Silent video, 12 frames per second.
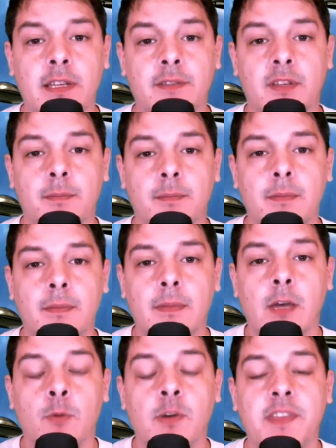of them
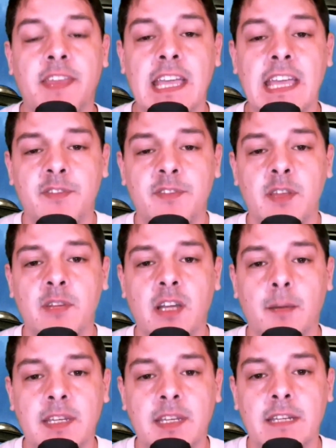with eight of them
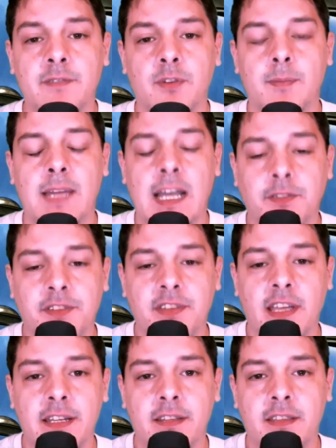coming in from
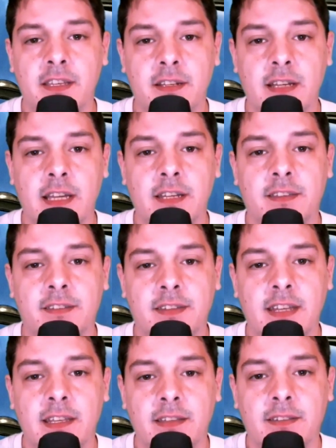outside of the United
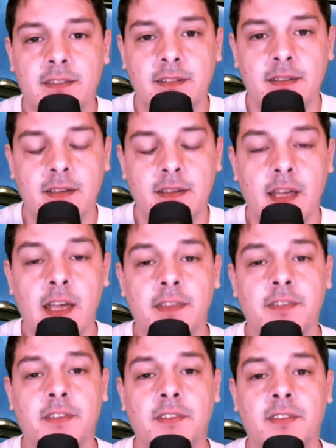States.
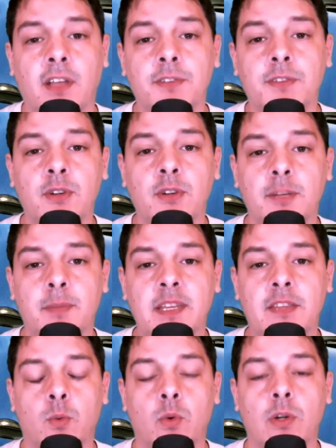This is also going to be
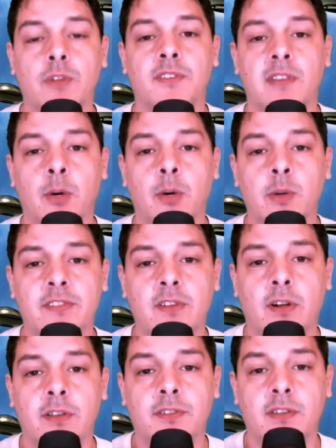the world's lowest
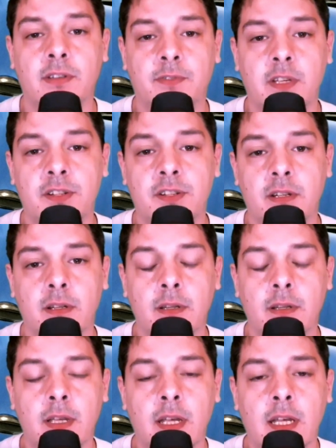cost convention.
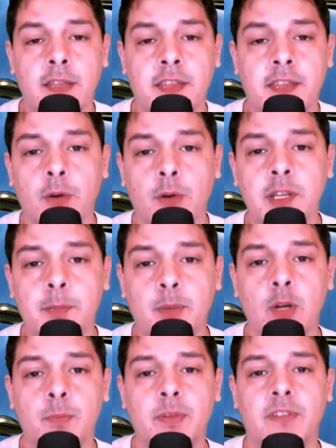The only
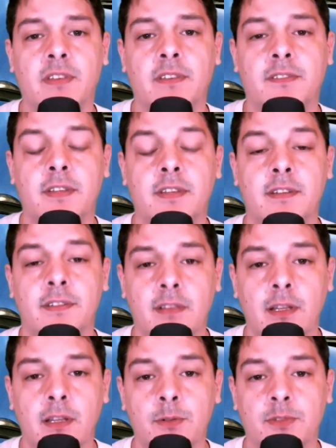purpose is to
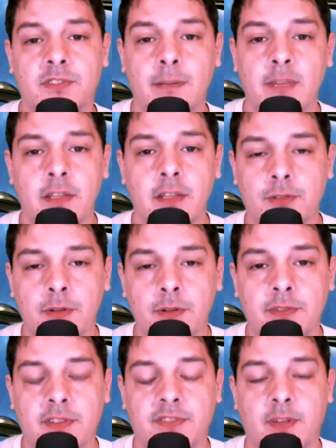disclose some of the
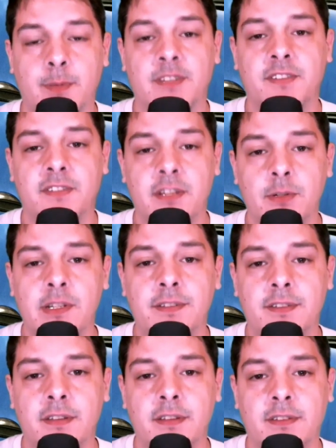truths of our
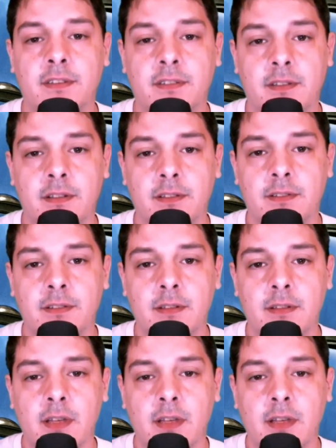mysterious existence.